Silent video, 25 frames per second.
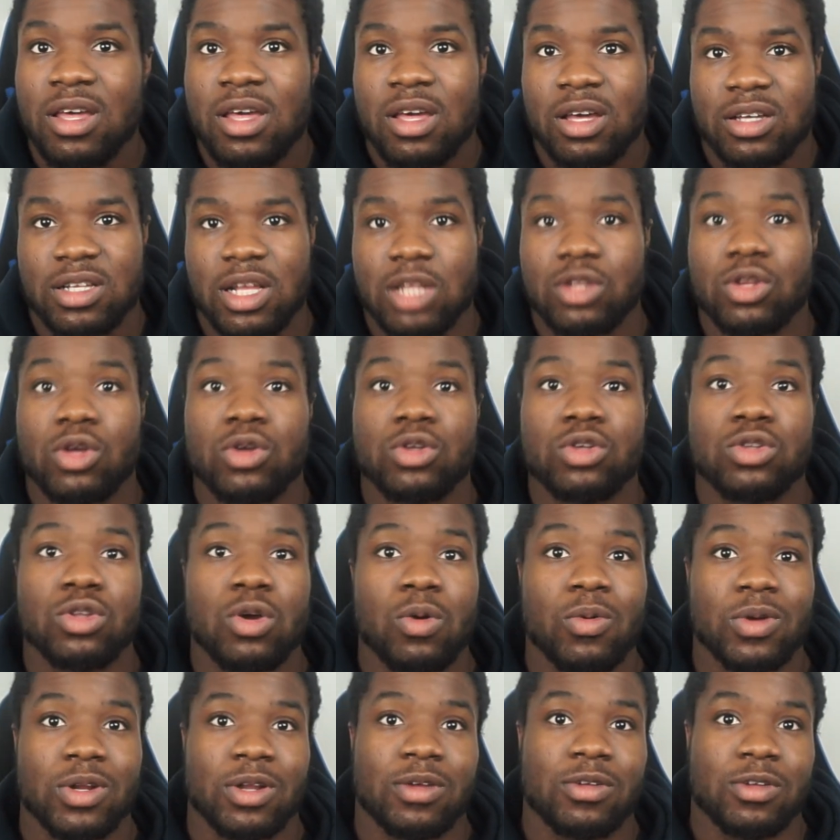because I know you
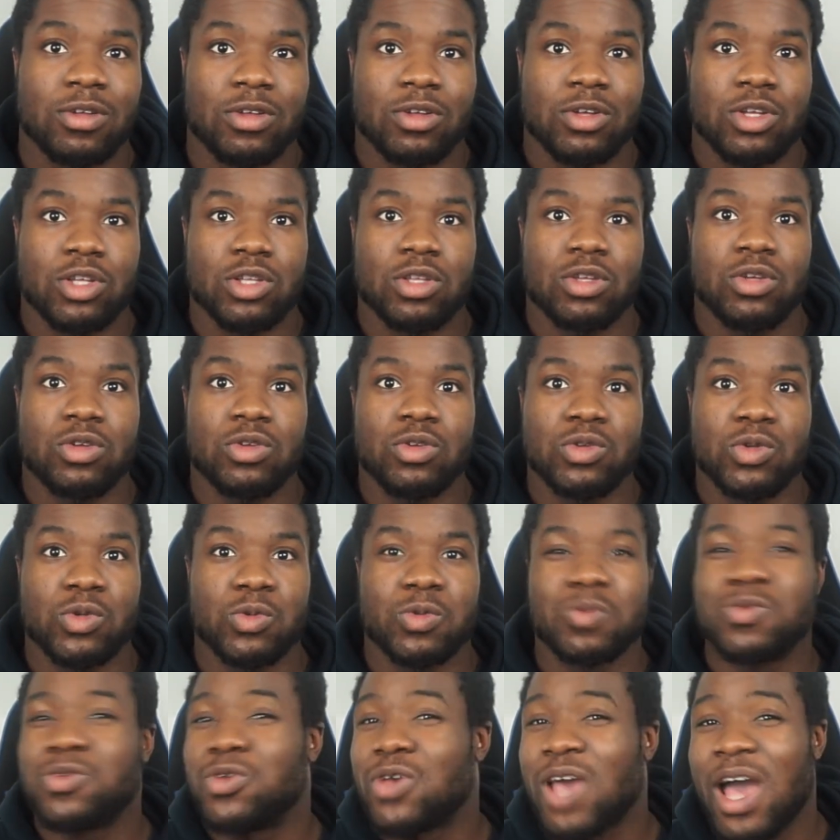don't want to,
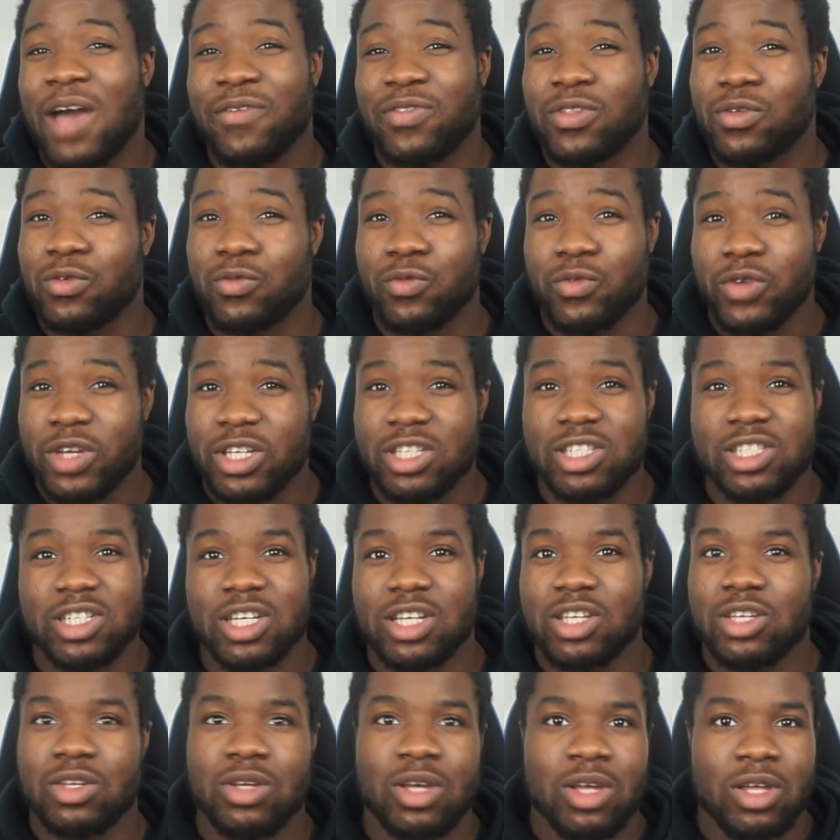you have to rejig